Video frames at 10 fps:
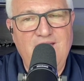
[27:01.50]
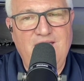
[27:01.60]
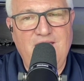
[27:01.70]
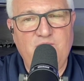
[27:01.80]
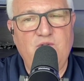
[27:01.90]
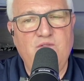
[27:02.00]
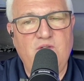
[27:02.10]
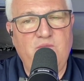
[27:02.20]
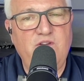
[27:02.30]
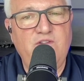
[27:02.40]
and we
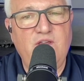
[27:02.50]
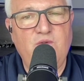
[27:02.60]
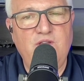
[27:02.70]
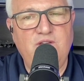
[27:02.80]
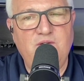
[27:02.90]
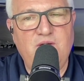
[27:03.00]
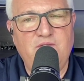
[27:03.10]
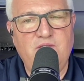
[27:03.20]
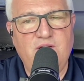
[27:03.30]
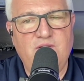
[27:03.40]
really appreciate what you do
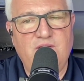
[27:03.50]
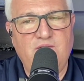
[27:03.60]
out there, and thanks